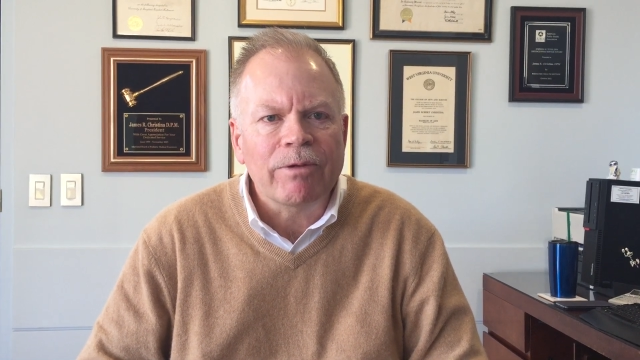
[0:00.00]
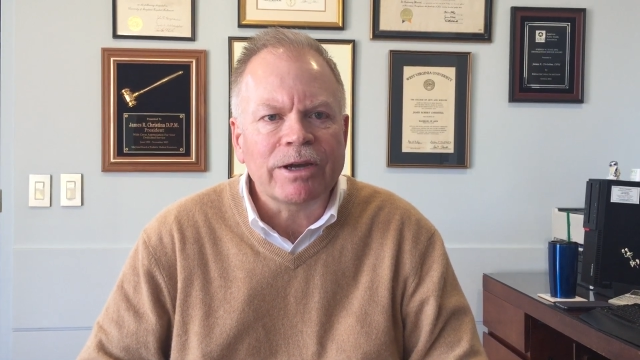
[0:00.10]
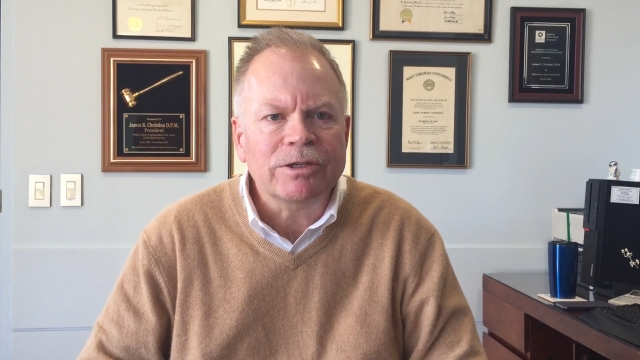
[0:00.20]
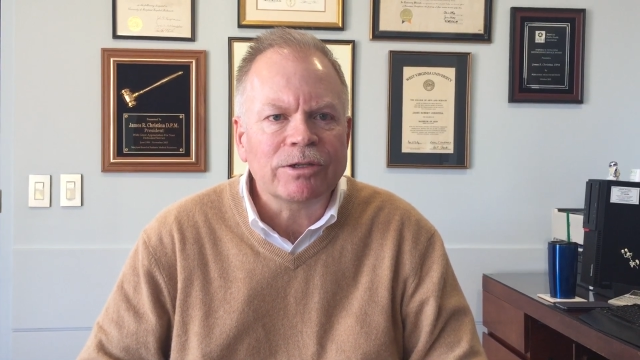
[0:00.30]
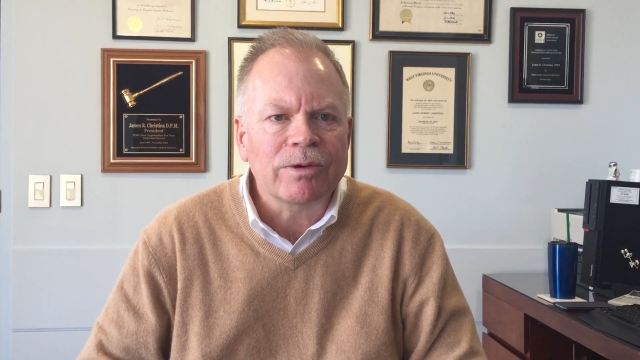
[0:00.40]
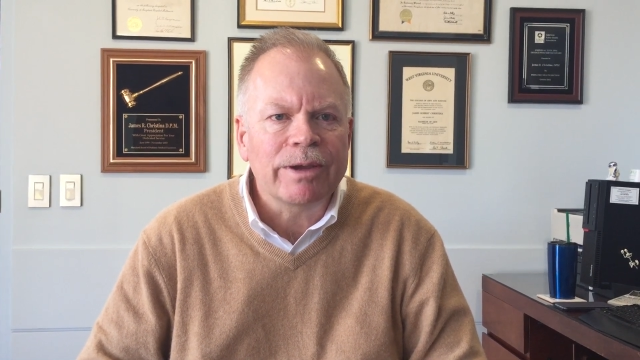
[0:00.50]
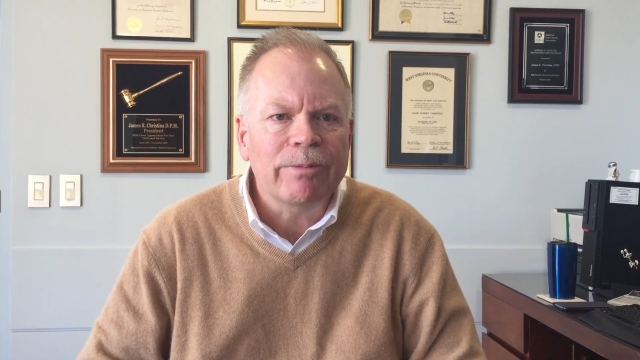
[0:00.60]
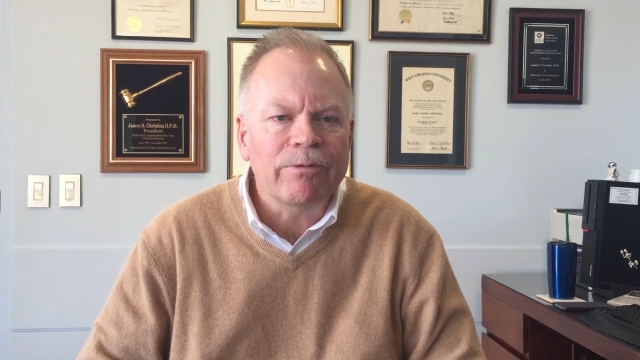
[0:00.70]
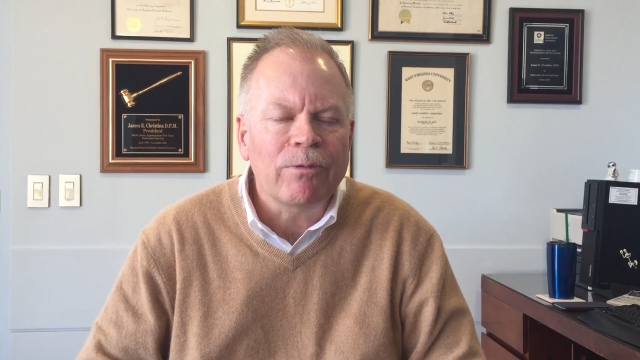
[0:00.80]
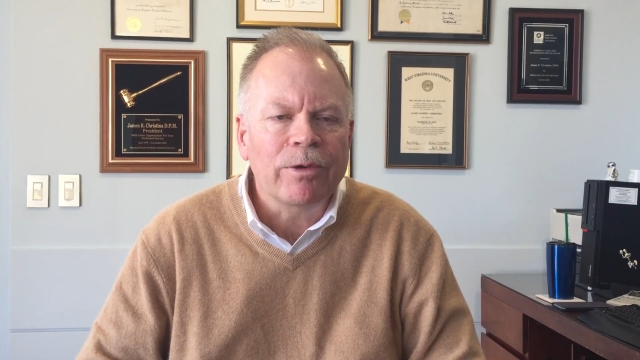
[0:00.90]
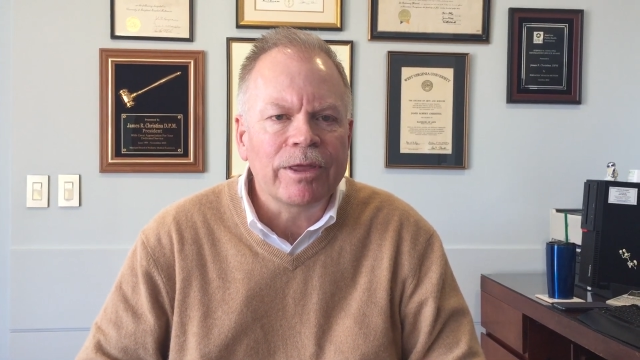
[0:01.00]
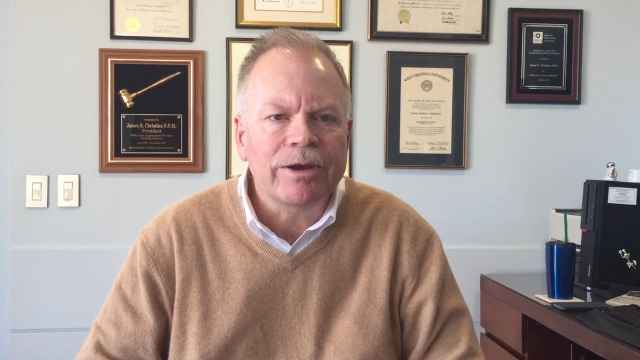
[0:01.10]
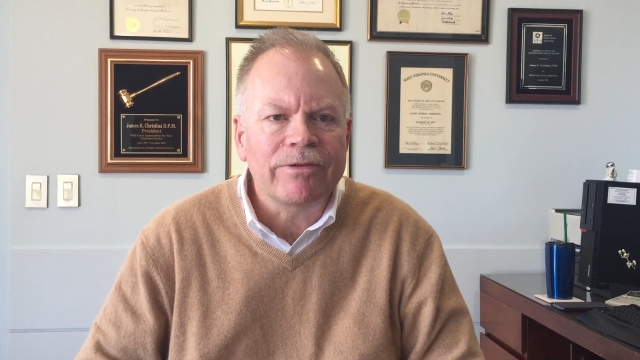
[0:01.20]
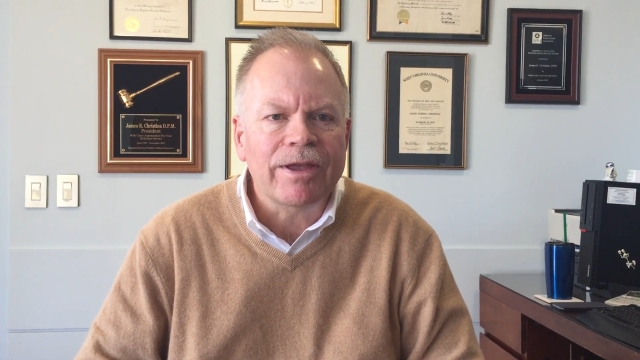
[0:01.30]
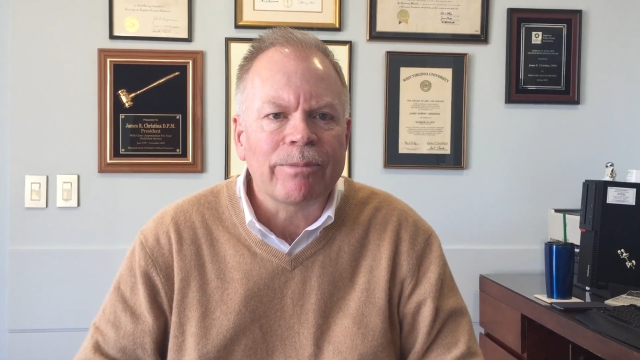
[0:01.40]
registry before the
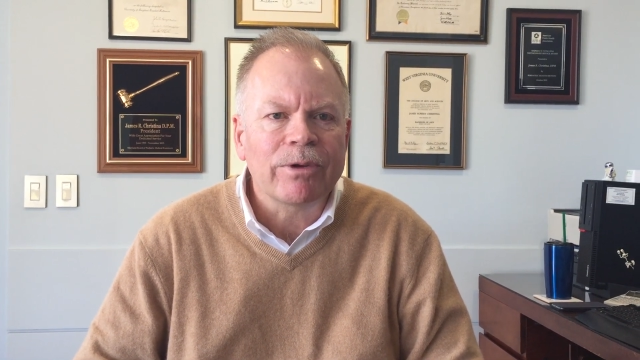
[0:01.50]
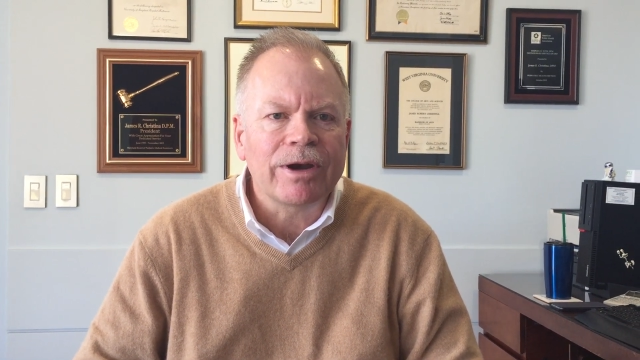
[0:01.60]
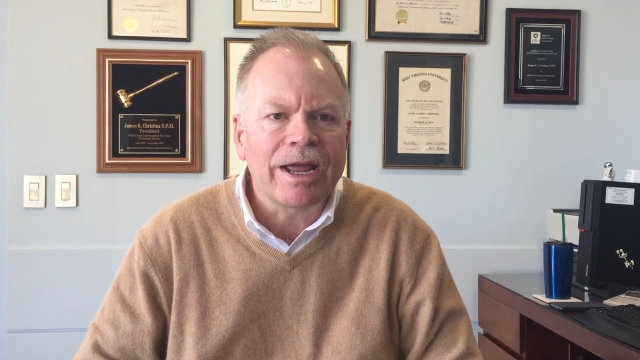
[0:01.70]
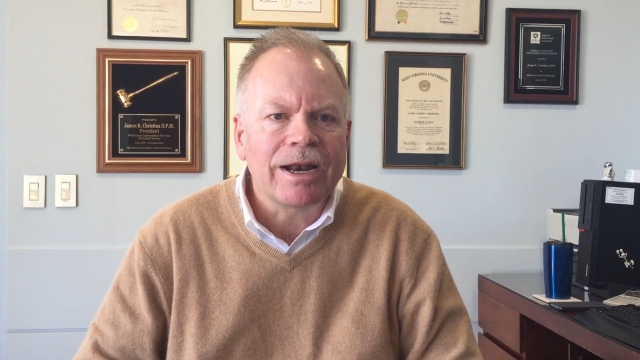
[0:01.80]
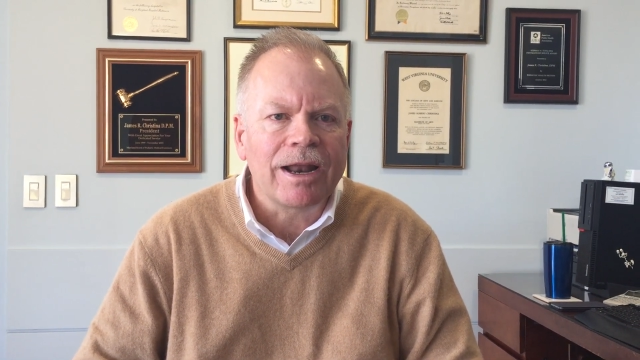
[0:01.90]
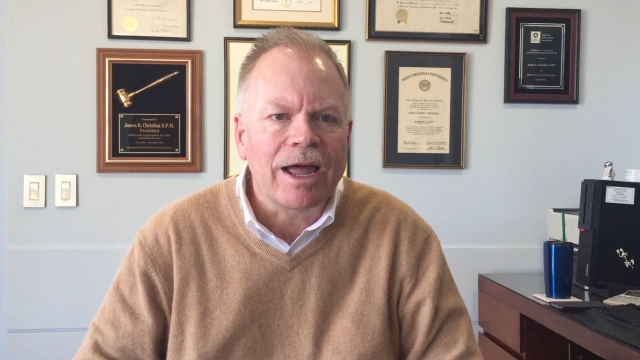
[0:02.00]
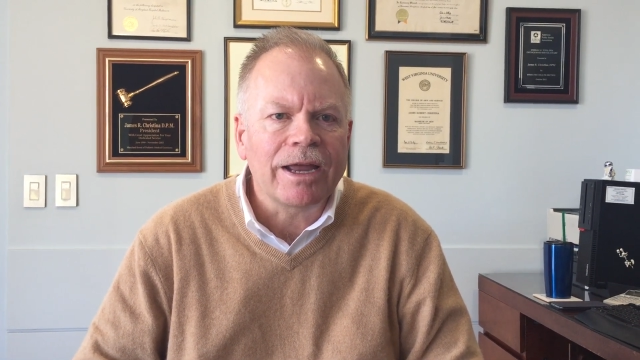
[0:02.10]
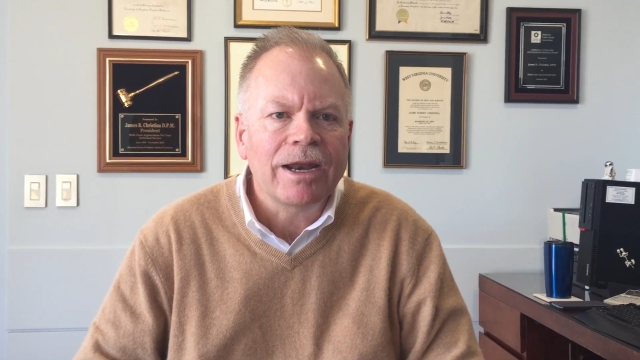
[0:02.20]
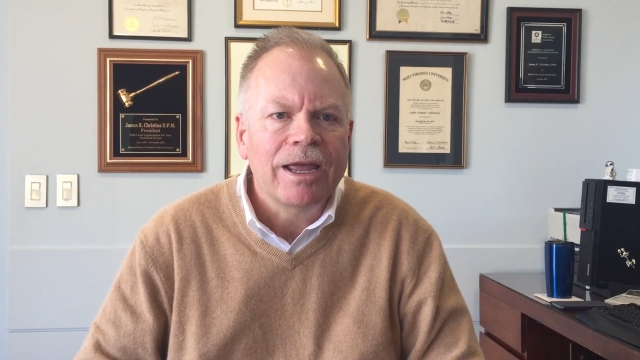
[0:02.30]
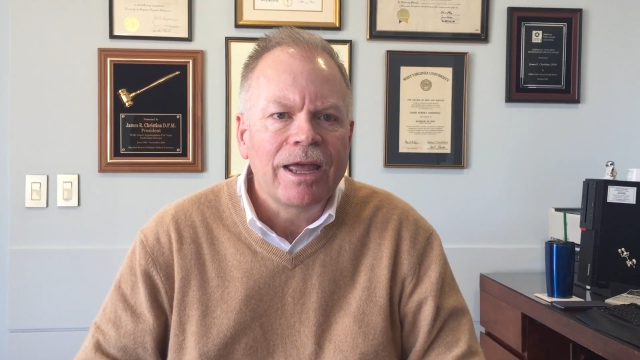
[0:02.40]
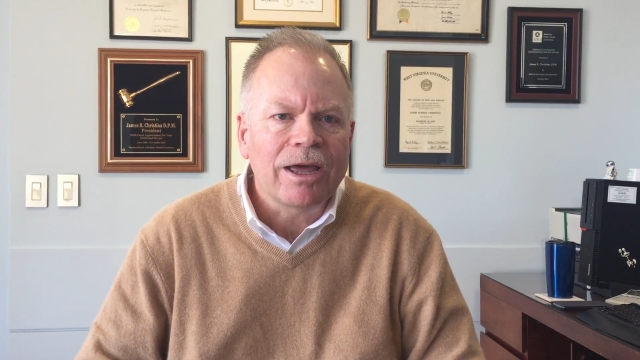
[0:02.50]
December deadline